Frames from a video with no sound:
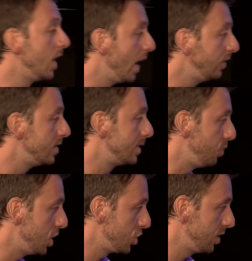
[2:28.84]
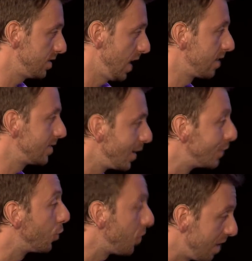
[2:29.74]
19 species
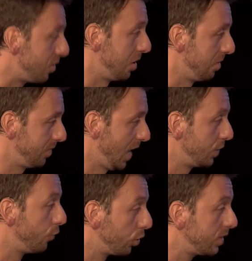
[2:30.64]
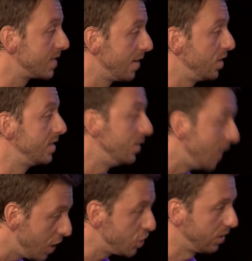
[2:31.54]
extinct forever, and 47 is
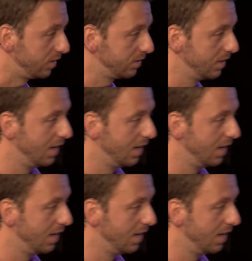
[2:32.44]
endangered.